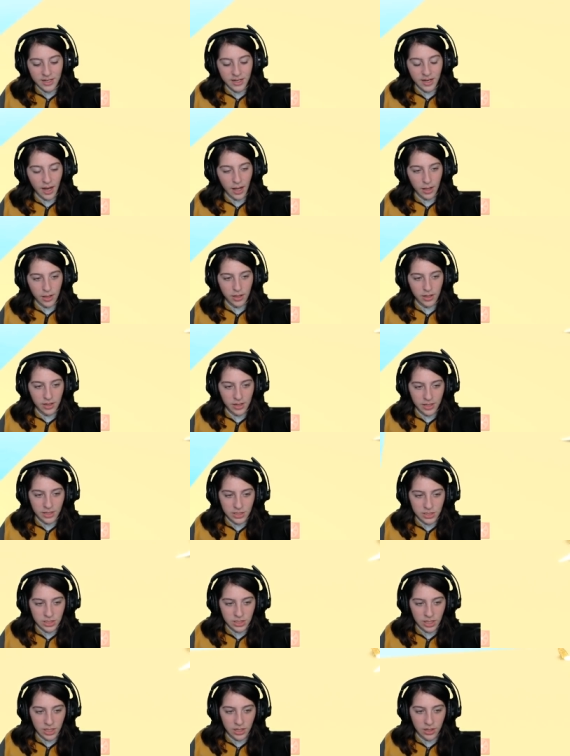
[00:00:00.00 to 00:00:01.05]
I, I
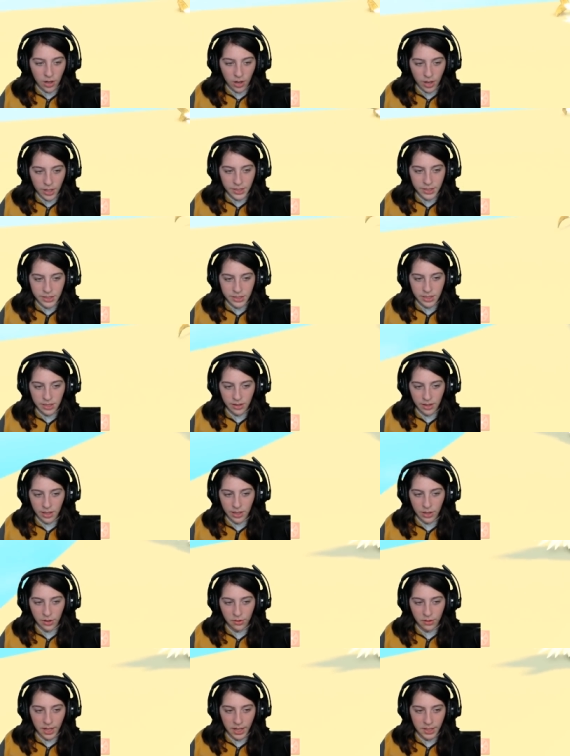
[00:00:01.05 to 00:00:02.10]
just like constantly
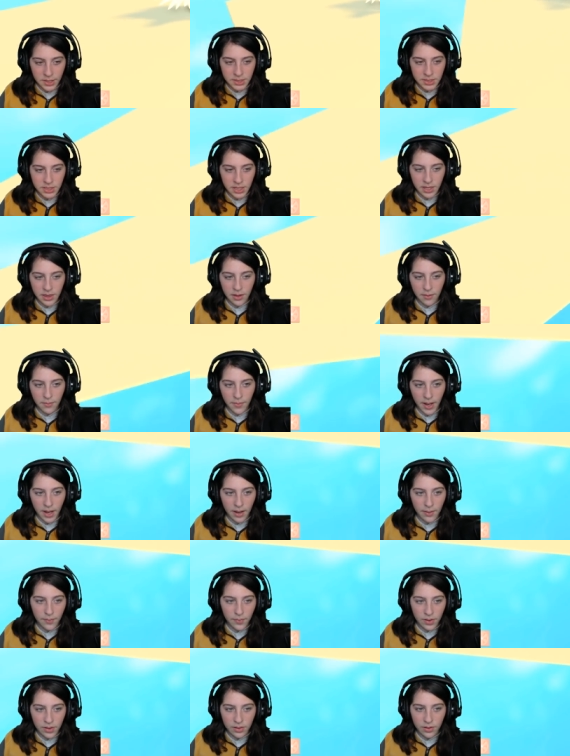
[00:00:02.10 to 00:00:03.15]
go outside the
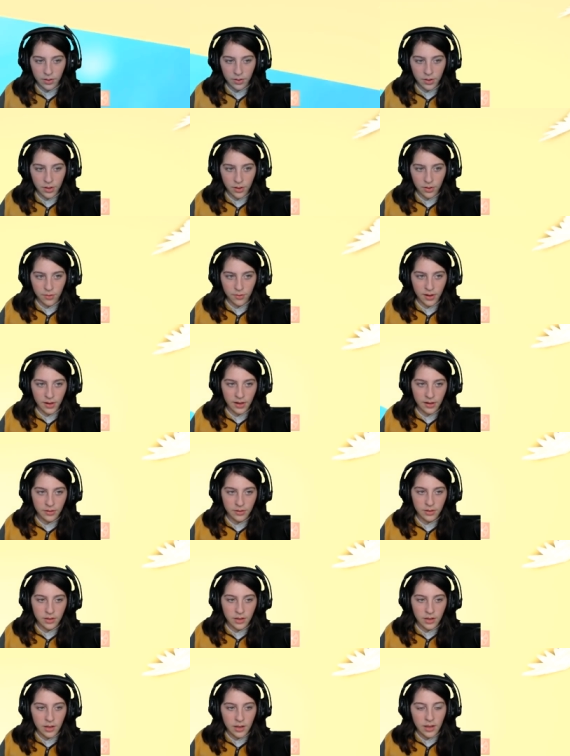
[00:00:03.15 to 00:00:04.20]
map and look
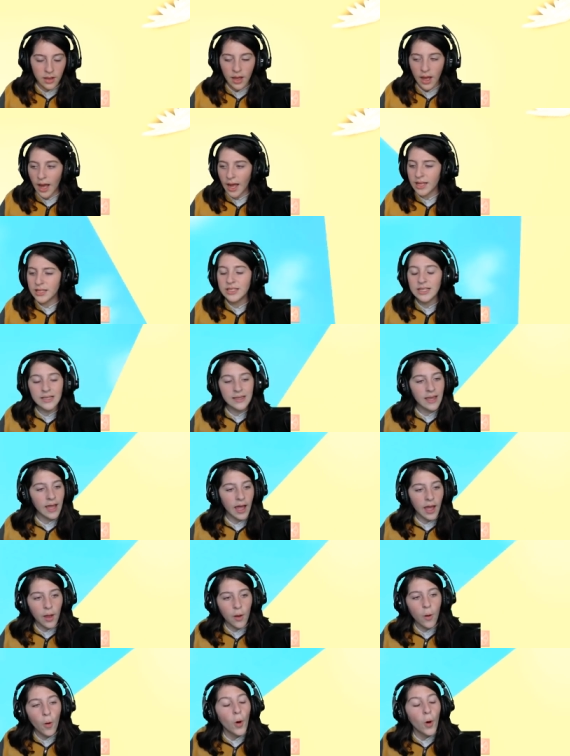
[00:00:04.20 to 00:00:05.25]
around. I did
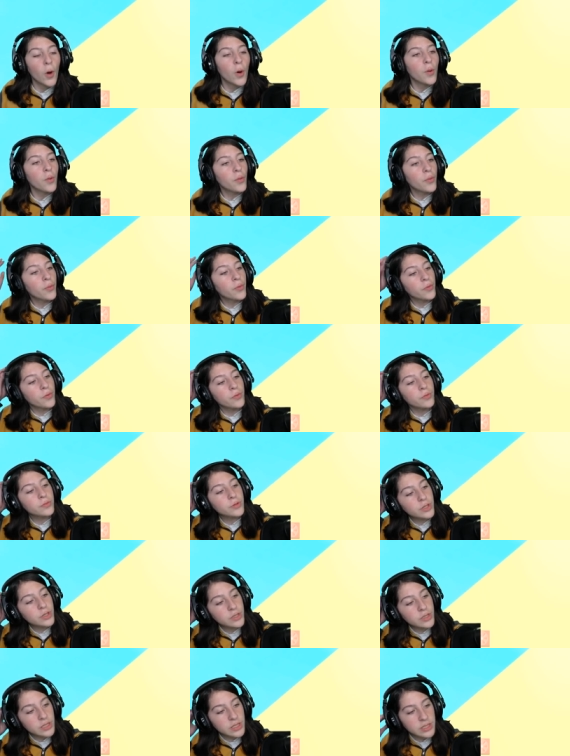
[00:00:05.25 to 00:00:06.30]
that Oh,
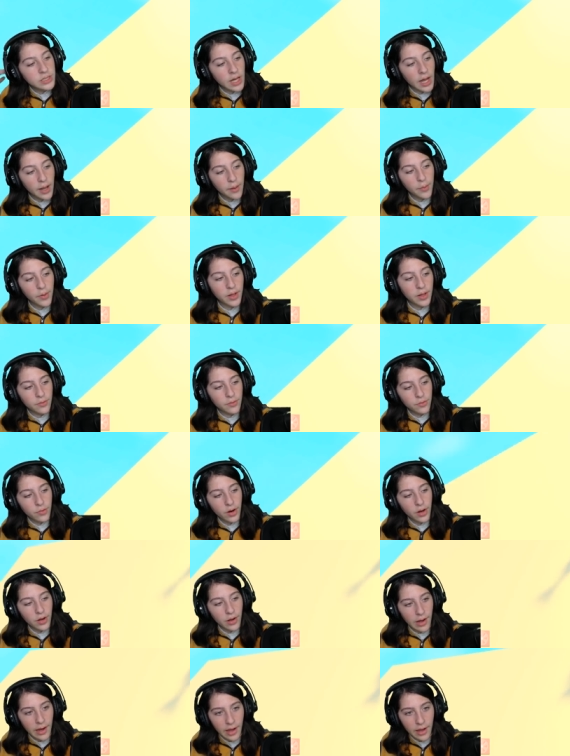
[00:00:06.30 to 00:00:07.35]
goodness. I went in
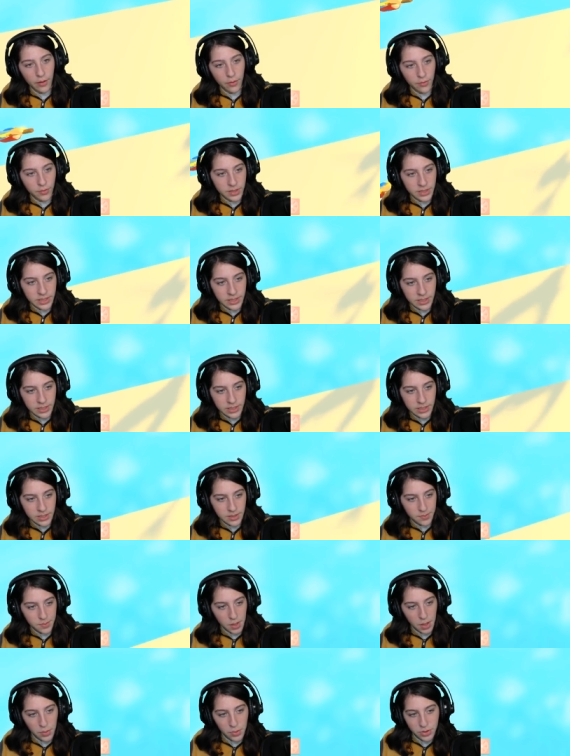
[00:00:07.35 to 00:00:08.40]
Royal High. Oh, what's this?
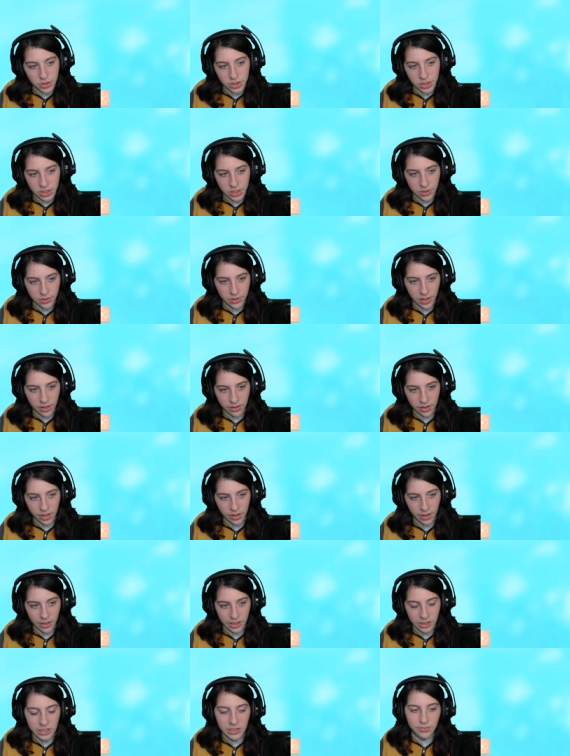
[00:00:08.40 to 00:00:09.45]
We'll just go down here
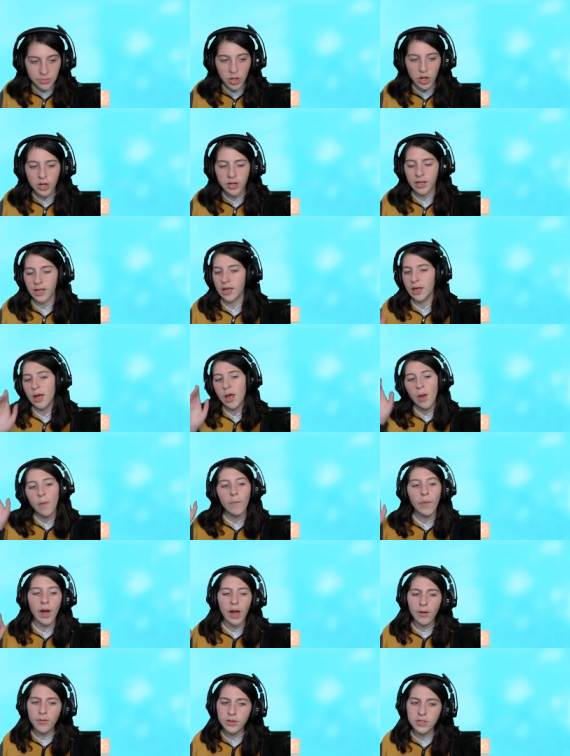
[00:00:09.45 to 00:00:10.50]
as I'm talking.
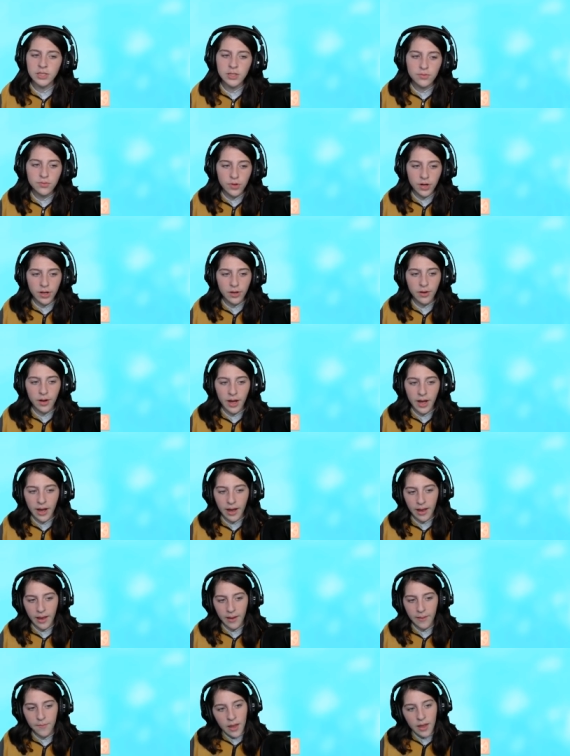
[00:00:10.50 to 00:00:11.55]
But I was in Royal
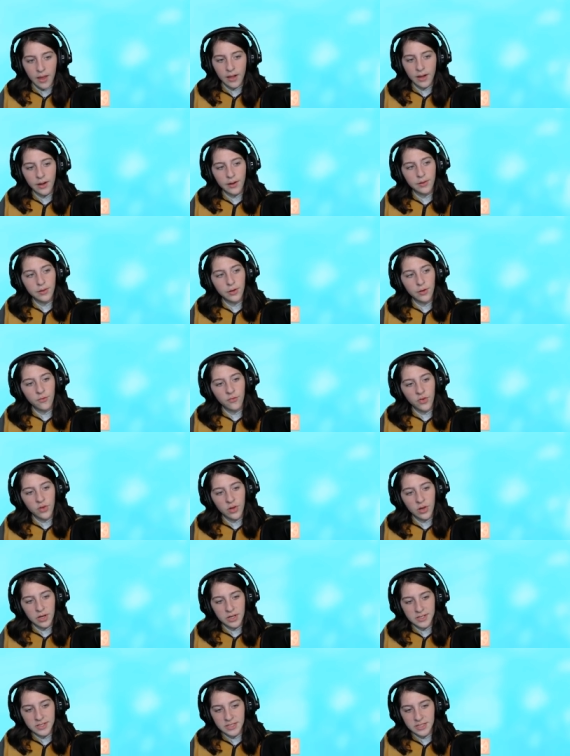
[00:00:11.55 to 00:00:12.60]
High, and I don't know if you
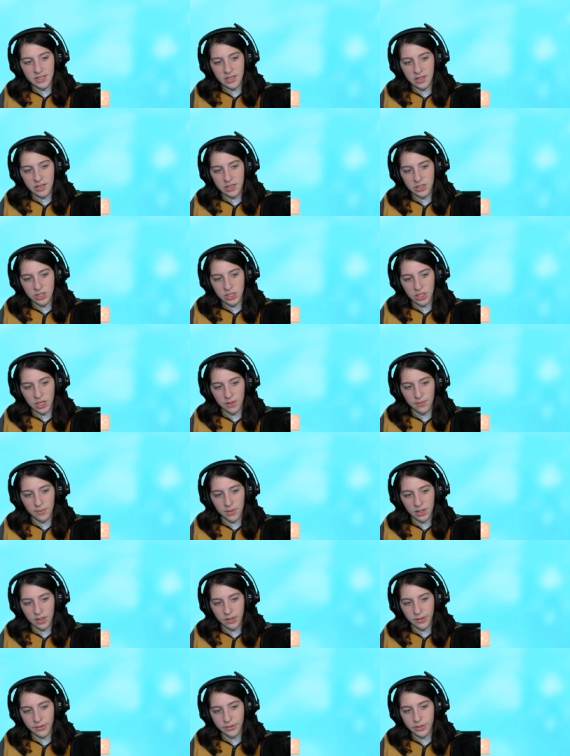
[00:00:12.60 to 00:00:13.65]
go outside in gym
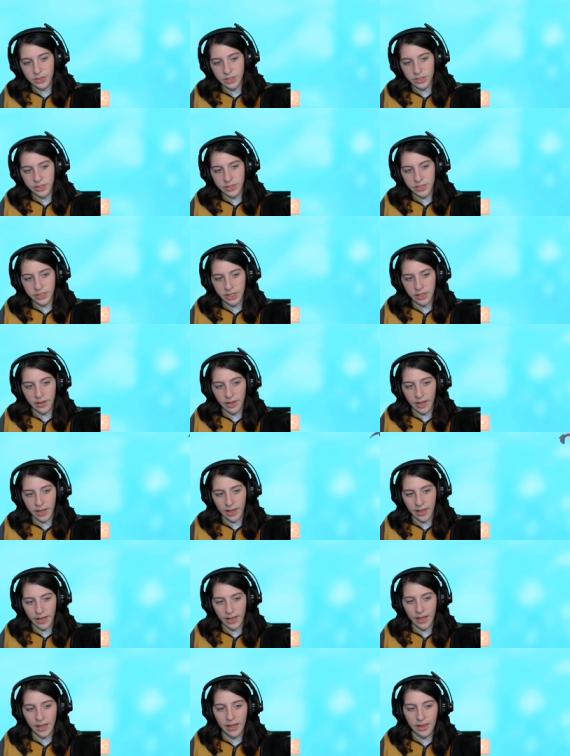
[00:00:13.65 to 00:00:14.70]
and you just see, like,
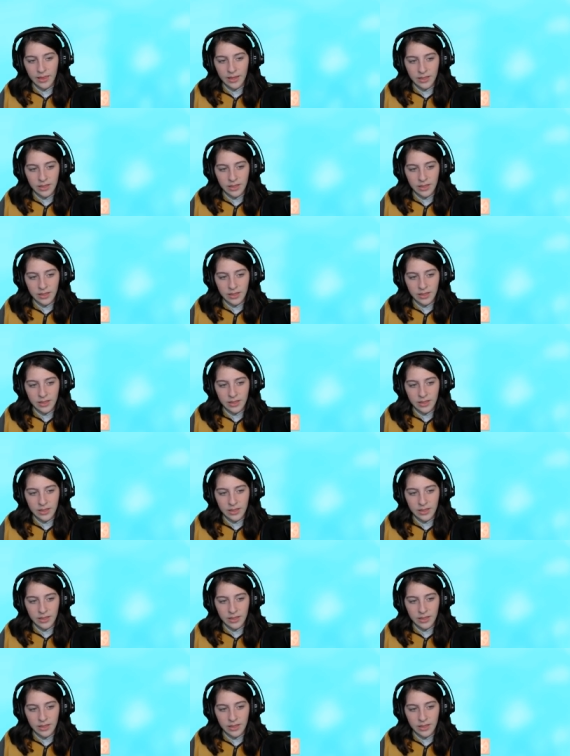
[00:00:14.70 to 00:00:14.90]
in the